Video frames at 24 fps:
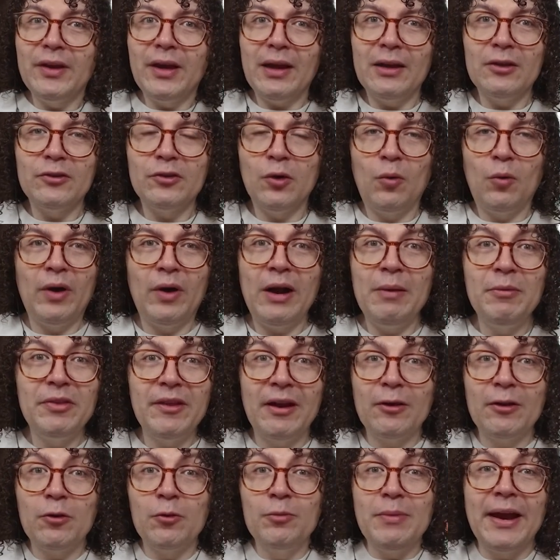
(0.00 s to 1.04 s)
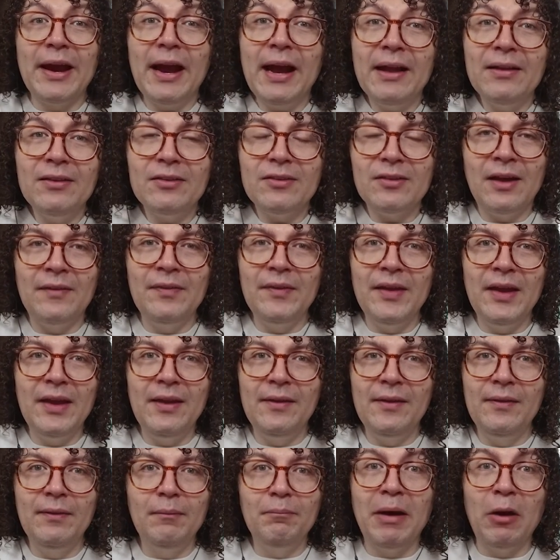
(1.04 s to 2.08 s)
So where I'm interacting with my hands, and then
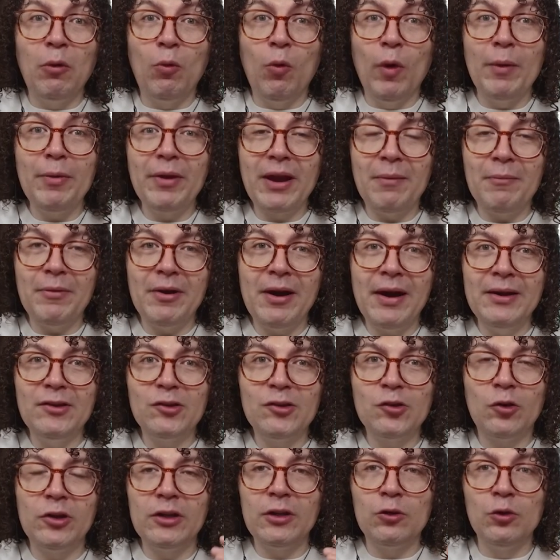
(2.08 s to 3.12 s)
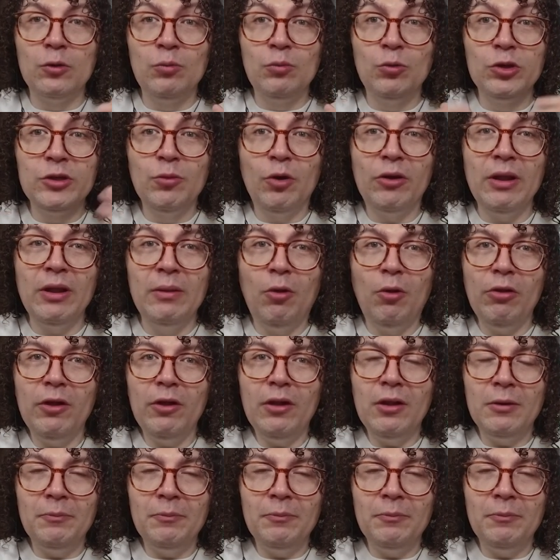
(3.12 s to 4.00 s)
my web camera is connected to a multimodal model